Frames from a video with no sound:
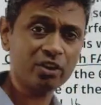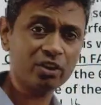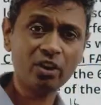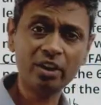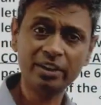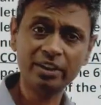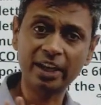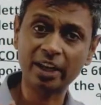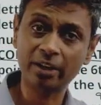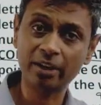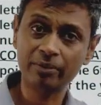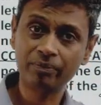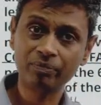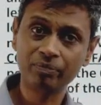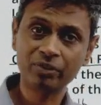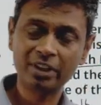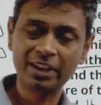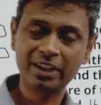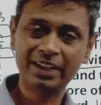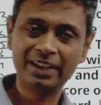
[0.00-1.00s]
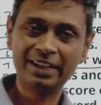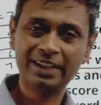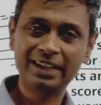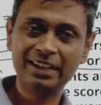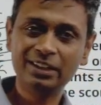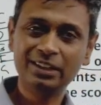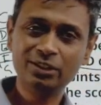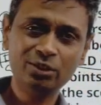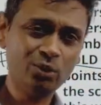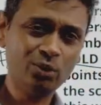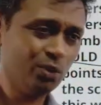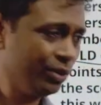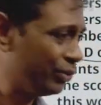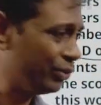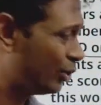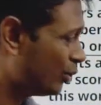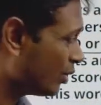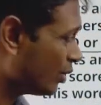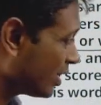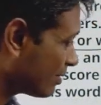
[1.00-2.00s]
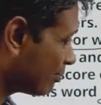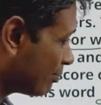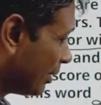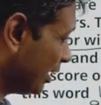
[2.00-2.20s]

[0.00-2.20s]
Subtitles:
are not there. So if you look at